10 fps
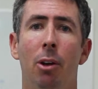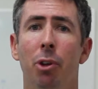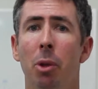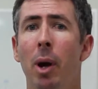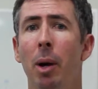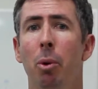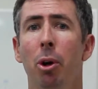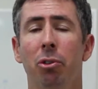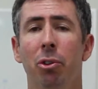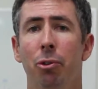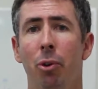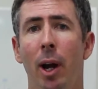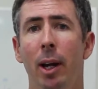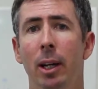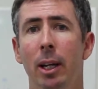So the way it works in
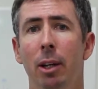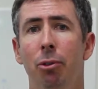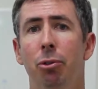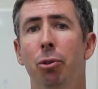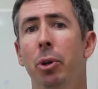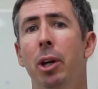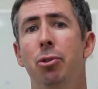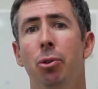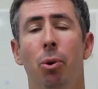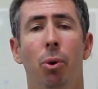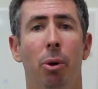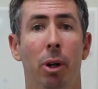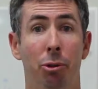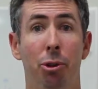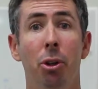Australia is to get
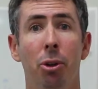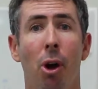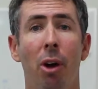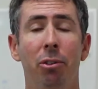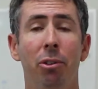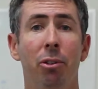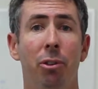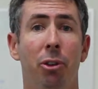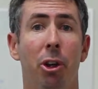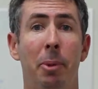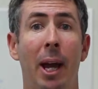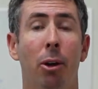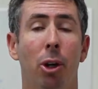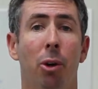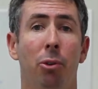your student license, so to be
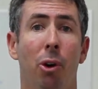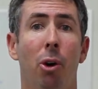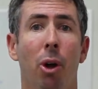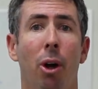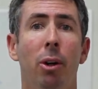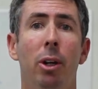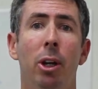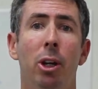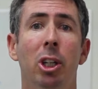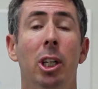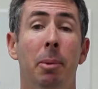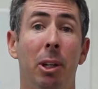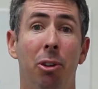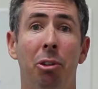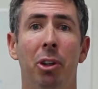able to go solo, you need to
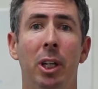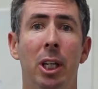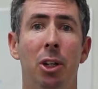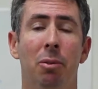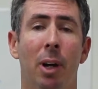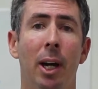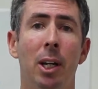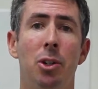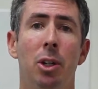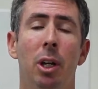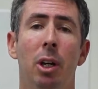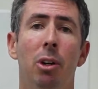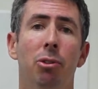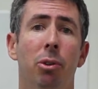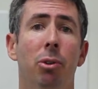be 16 years of age.
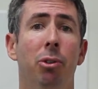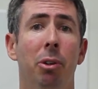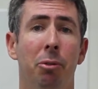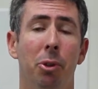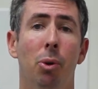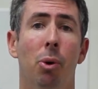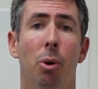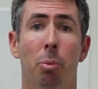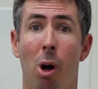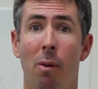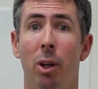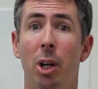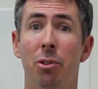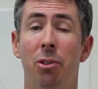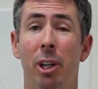To sit for your private
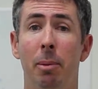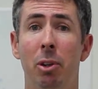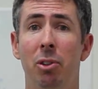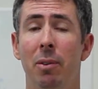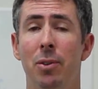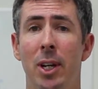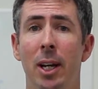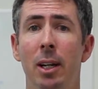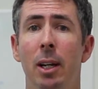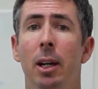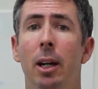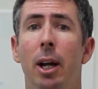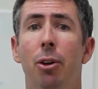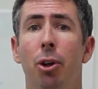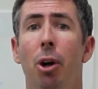license, you need to be 17.
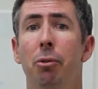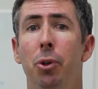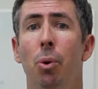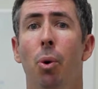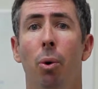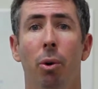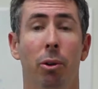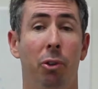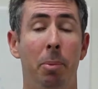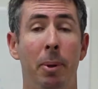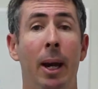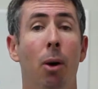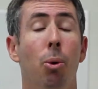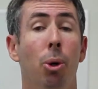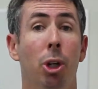And to go for your
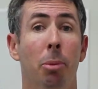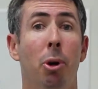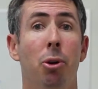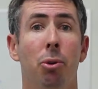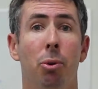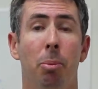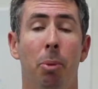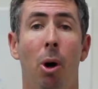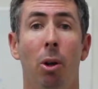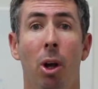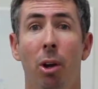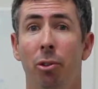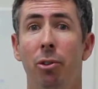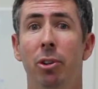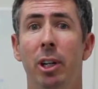CPL or your commercial pilot
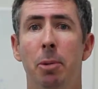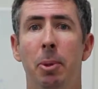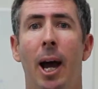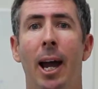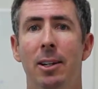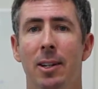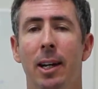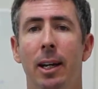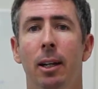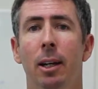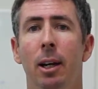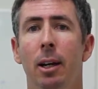license, you need to be 18.